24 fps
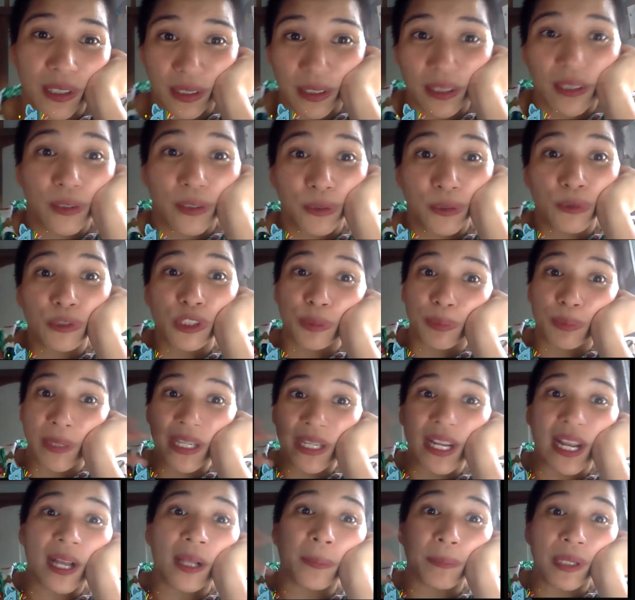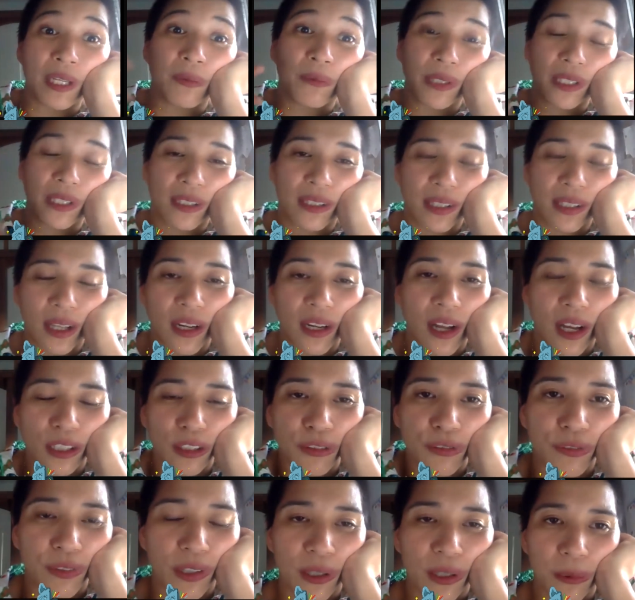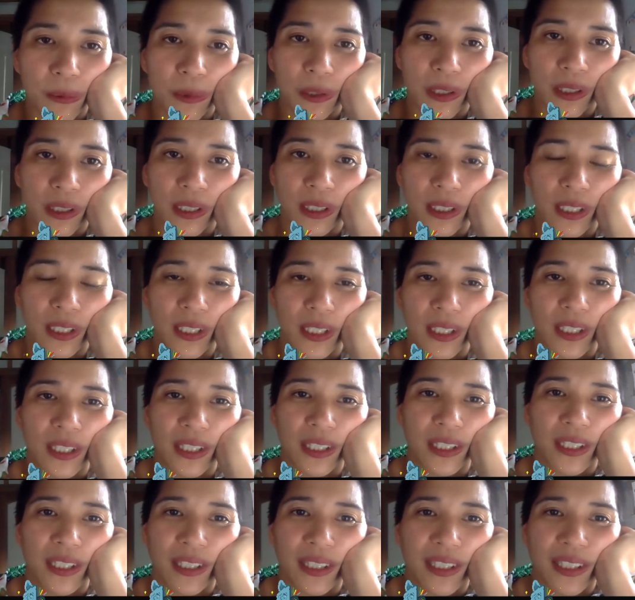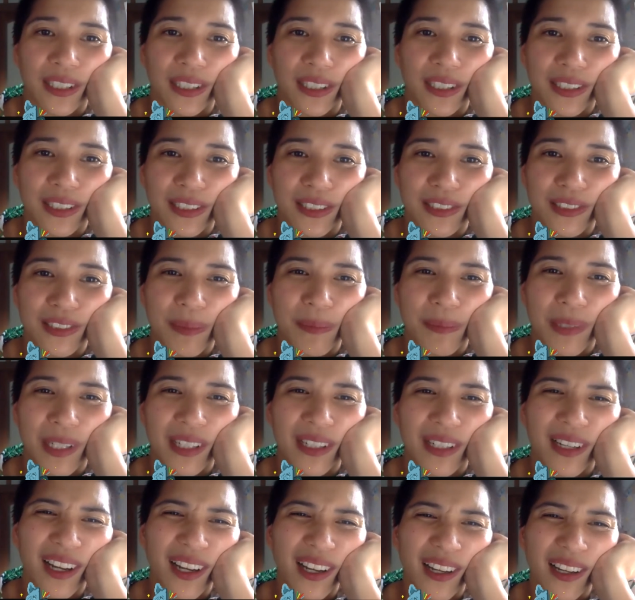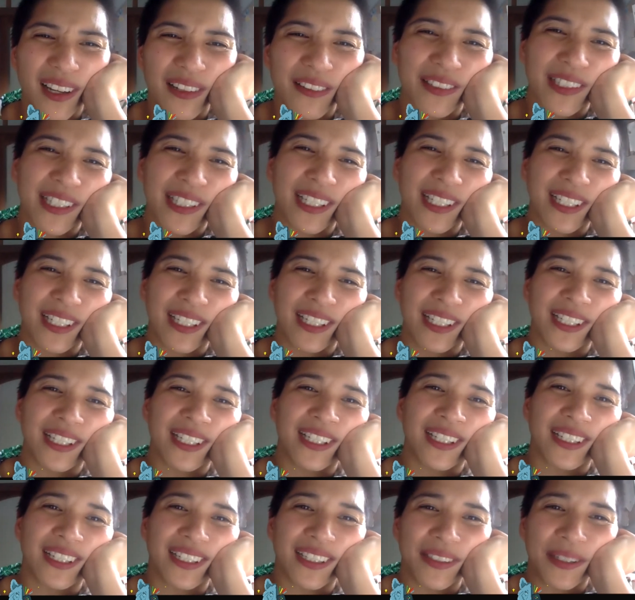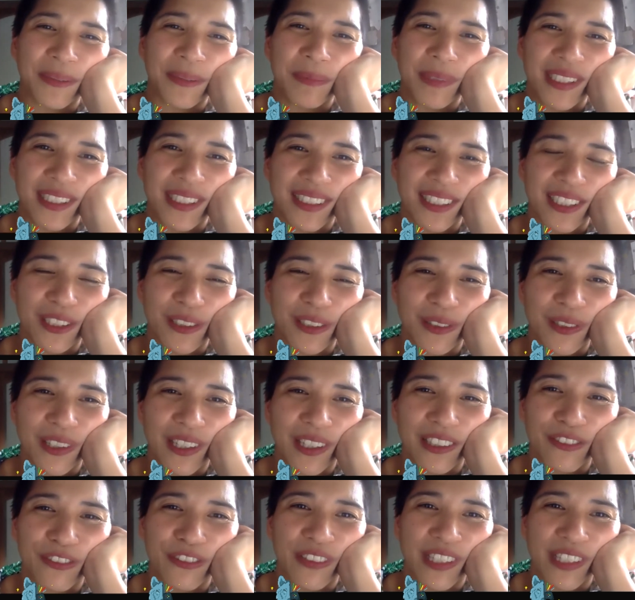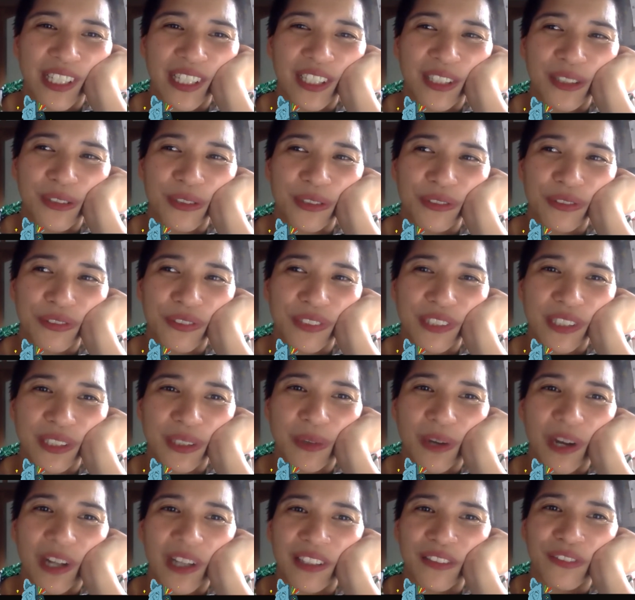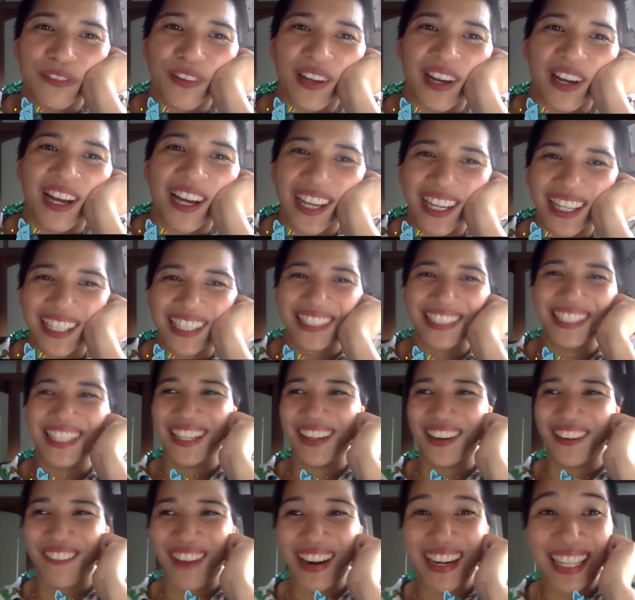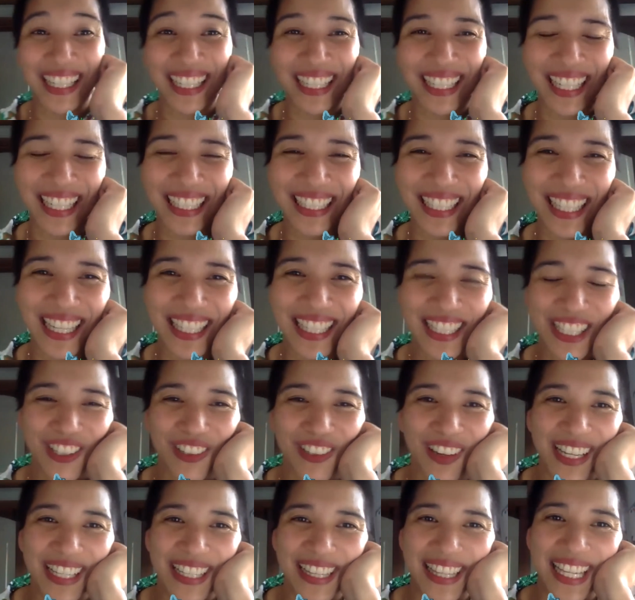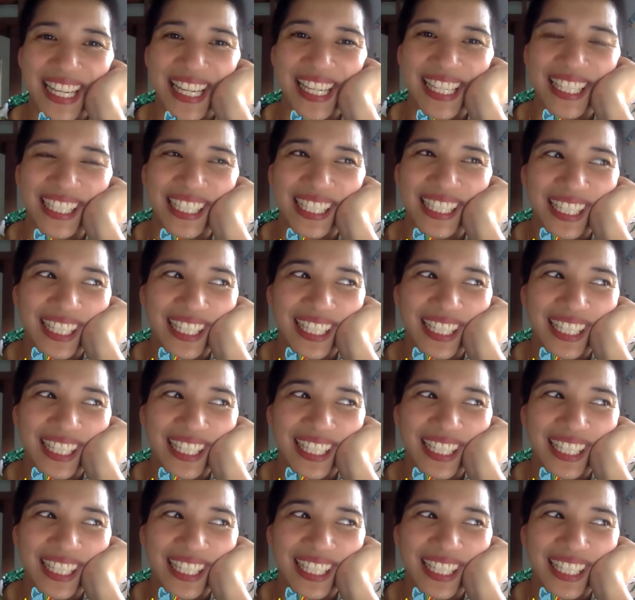been helping with a lot of our work. So I'm like, huh, really? I mean, I really don't feel qualified, parang ganyan. So I think